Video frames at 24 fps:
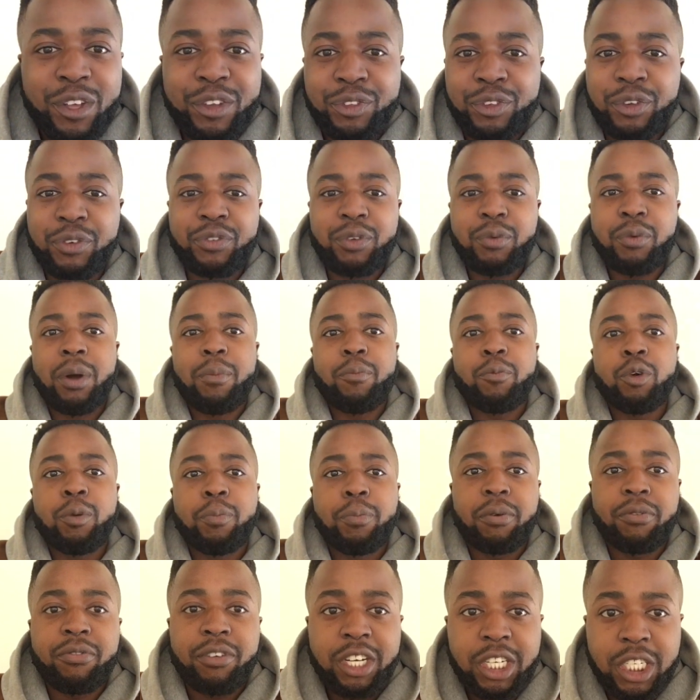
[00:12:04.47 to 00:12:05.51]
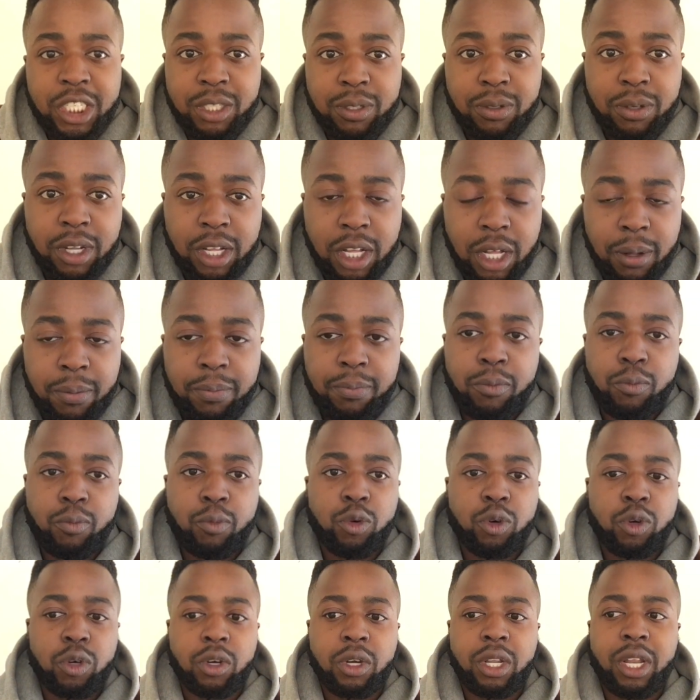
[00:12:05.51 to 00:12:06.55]
So if you want more professional help,
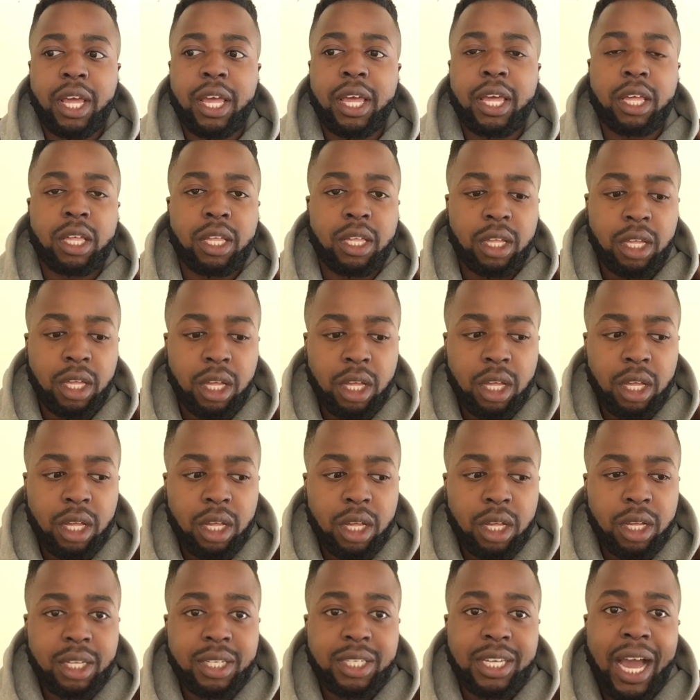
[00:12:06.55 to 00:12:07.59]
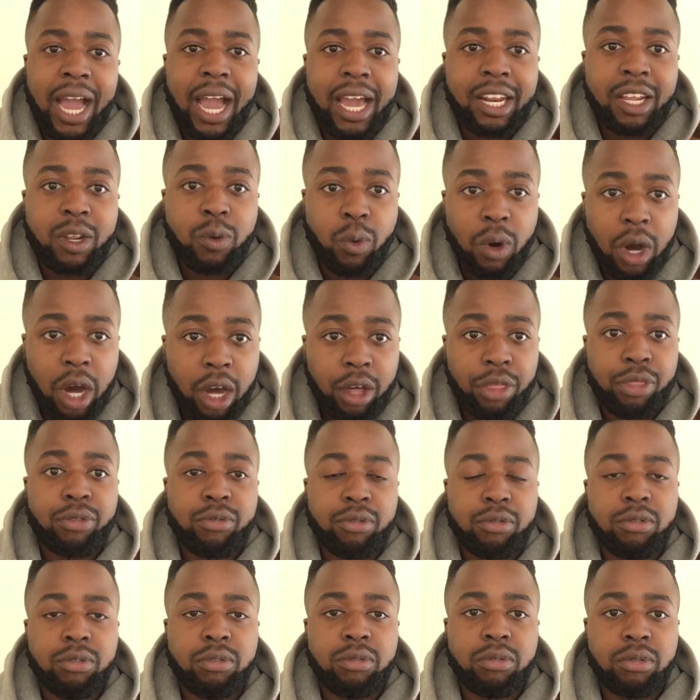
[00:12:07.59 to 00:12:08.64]
more like guided
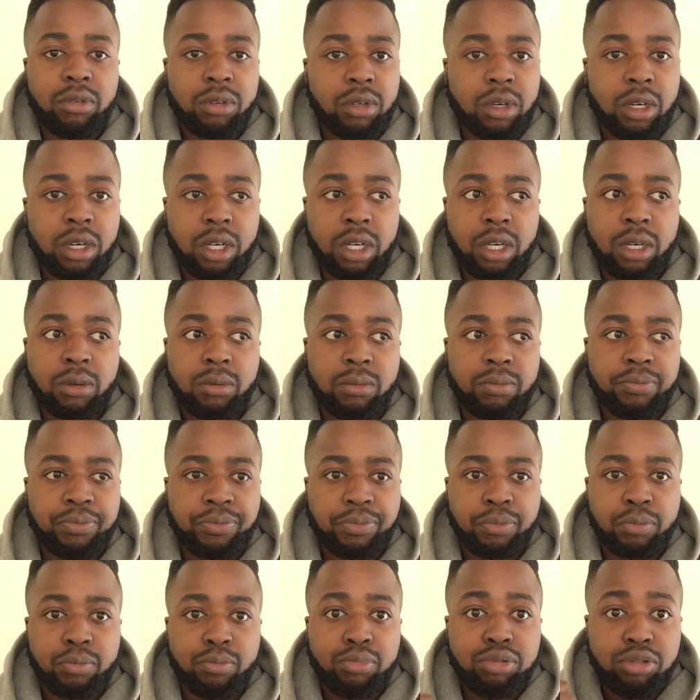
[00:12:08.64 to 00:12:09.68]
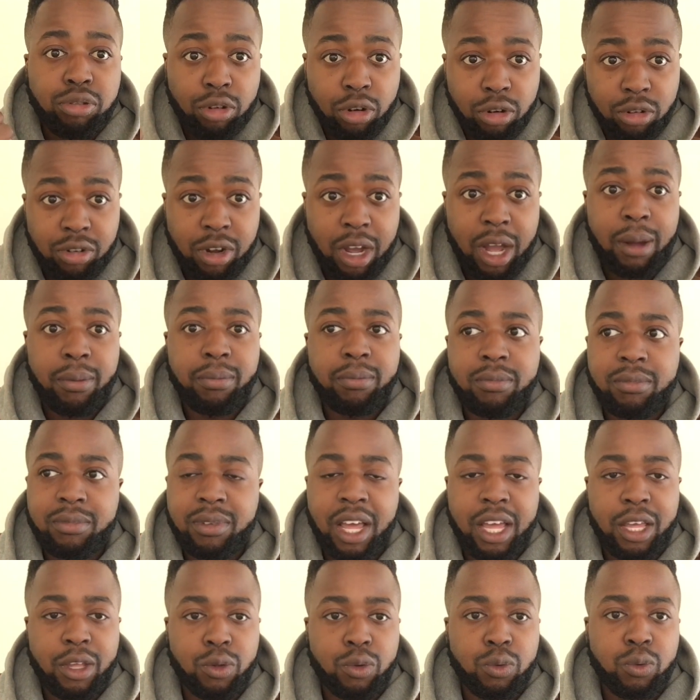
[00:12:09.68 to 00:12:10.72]
walkthrough program,
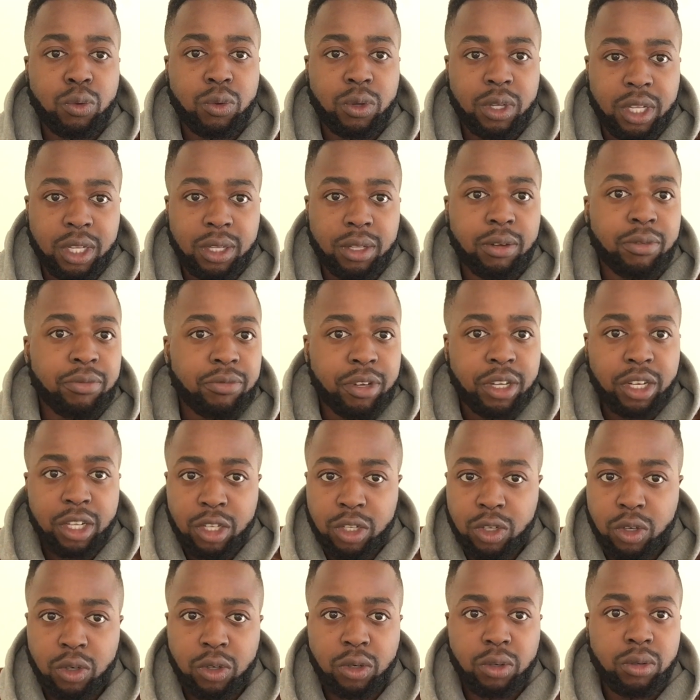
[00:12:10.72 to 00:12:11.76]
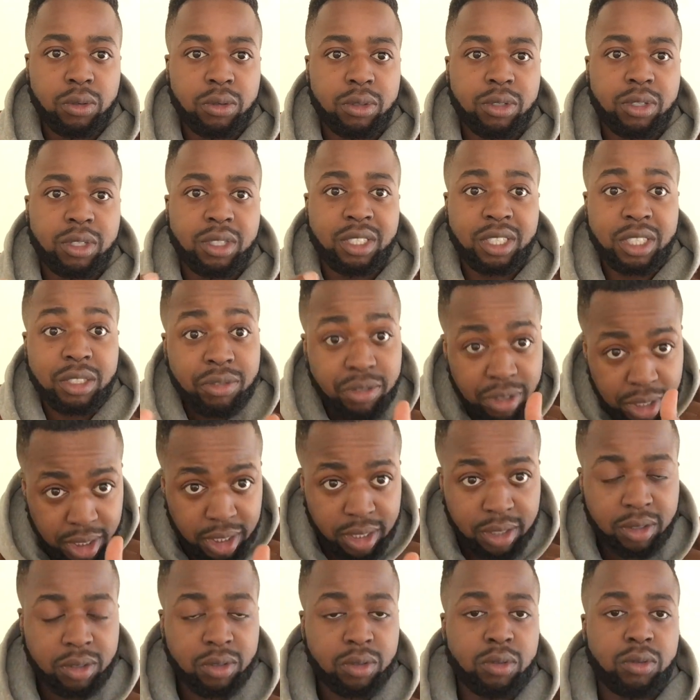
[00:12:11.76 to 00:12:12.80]
a video
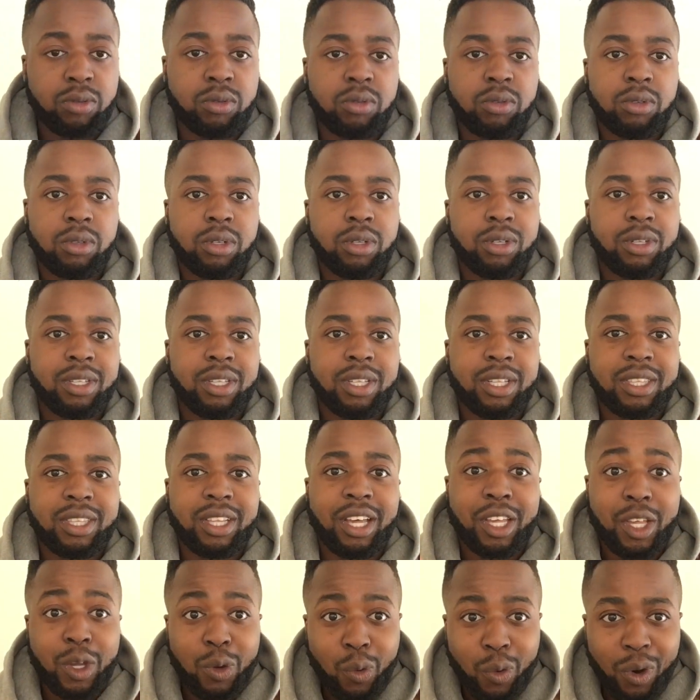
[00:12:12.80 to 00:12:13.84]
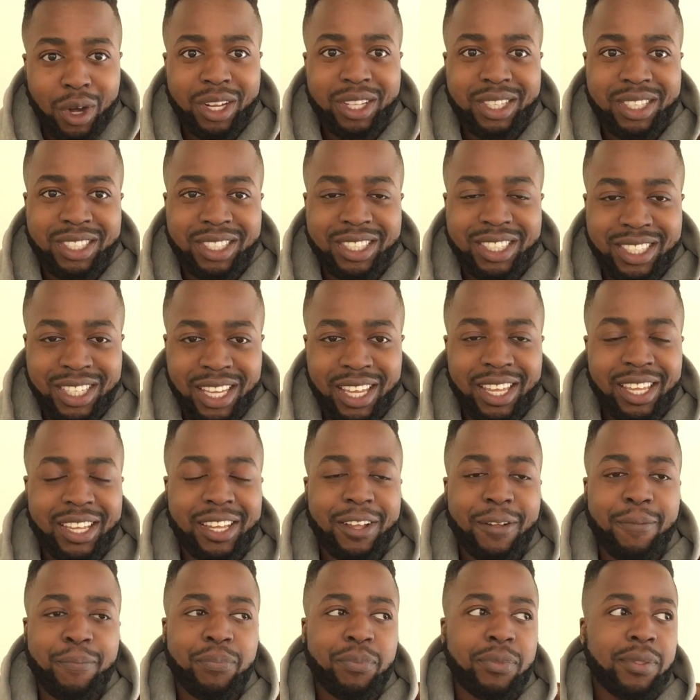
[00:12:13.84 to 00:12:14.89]
series that you want to take,